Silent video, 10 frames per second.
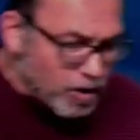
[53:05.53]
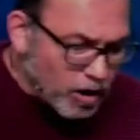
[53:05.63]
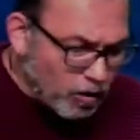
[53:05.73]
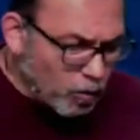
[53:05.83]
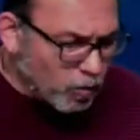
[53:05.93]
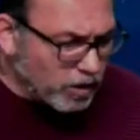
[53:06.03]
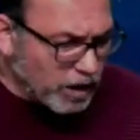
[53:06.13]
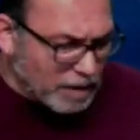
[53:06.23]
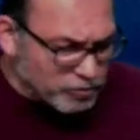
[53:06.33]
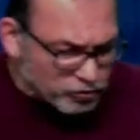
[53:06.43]
Oh, well,
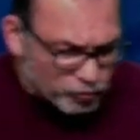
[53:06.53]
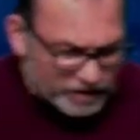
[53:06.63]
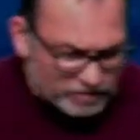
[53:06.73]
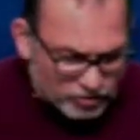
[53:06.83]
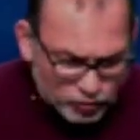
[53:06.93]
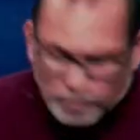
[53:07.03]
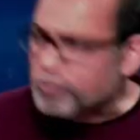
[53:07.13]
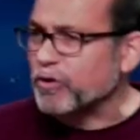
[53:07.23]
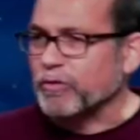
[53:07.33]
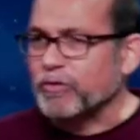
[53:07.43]
I'm just reading the
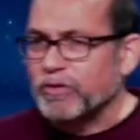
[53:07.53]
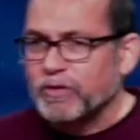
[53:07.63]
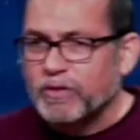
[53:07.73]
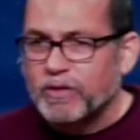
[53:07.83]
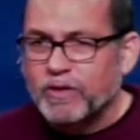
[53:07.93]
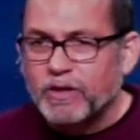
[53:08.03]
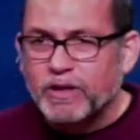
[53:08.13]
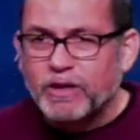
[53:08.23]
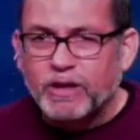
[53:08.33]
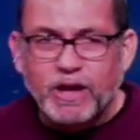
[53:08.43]
scriptures.
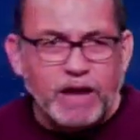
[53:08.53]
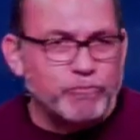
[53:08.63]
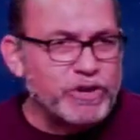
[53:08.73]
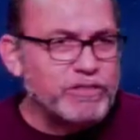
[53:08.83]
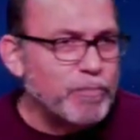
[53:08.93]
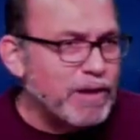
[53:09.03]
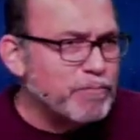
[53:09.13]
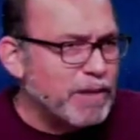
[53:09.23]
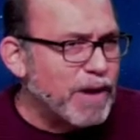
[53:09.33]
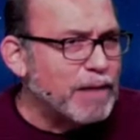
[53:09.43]
I'm reading the,
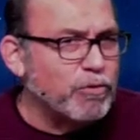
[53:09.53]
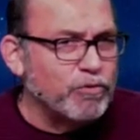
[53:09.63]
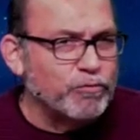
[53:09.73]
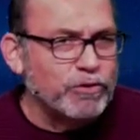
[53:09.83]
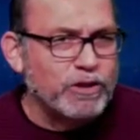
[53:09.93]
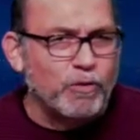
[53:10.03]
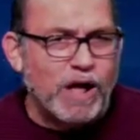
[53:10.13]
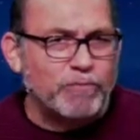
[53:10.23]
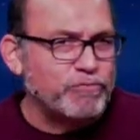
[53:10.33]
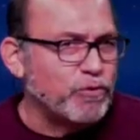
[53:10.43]
my Bible for a little while
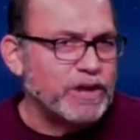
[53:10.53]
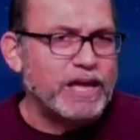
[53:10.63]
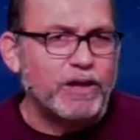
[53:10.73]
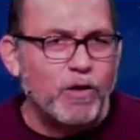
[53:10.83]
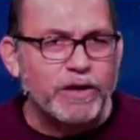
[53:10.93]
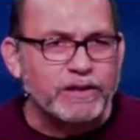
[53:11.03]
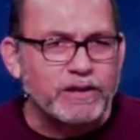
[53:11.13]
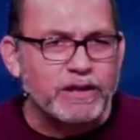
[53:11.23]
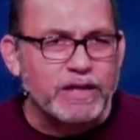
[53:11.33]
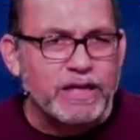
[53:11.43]
before I get going.
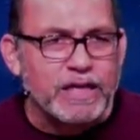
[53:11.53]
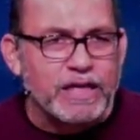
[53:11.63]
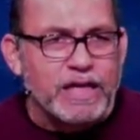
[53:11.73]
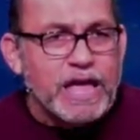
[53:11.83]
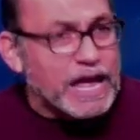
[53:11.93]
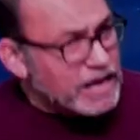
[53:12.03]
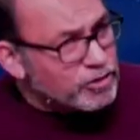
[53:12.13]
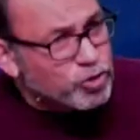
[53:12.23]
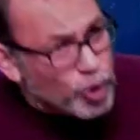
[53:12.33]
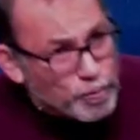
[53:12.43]
And his
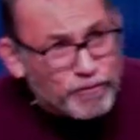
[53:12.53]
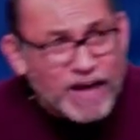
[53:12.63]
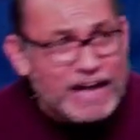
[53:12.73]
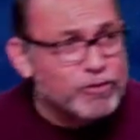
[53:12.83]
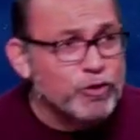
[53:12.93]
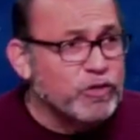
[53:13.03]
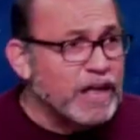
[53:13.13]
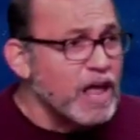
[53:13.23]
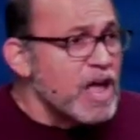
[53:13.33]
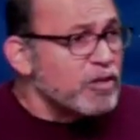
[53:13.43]
supervisor said,
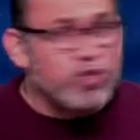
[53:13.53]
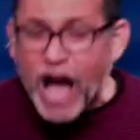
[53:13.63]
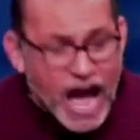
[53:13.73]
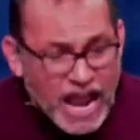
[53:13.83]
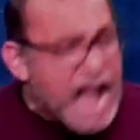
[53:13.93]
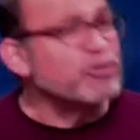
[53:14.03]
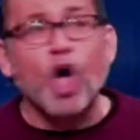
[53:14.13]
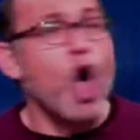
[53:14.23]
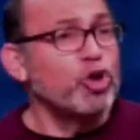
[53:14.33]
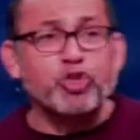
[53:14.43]
John, I
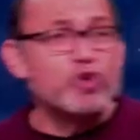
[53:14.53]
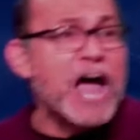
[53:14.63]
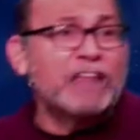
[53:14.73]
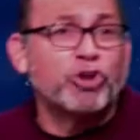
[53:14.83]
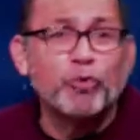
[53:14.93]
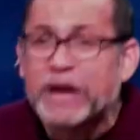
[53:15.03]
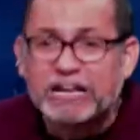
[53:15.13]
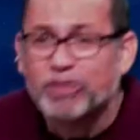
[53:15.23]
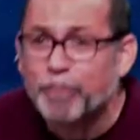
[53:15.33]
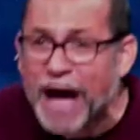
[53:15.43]
told you not to read
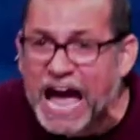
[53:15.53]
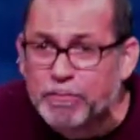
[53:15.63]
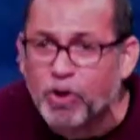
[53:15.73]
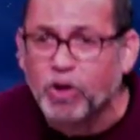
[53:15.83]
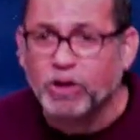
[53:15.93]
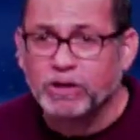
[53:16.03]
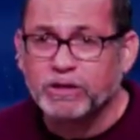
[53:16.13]
the Bible.